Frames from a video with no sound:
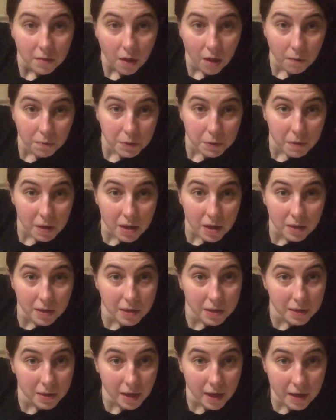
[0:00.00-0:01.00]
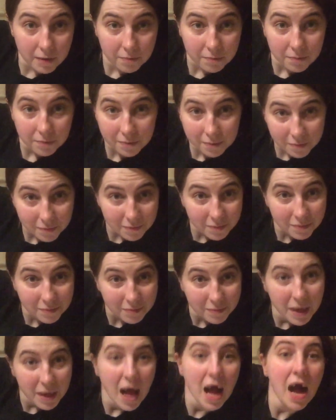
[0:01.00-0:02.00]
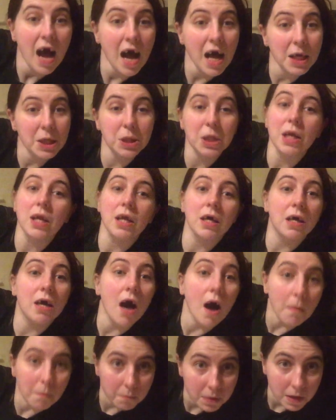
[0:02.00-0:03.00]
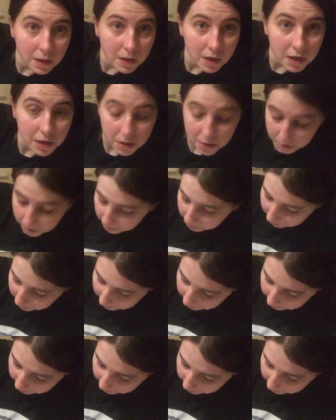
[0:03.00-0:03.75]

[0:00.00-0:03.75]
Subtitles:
"Off to market, eh? I shall accompany you,"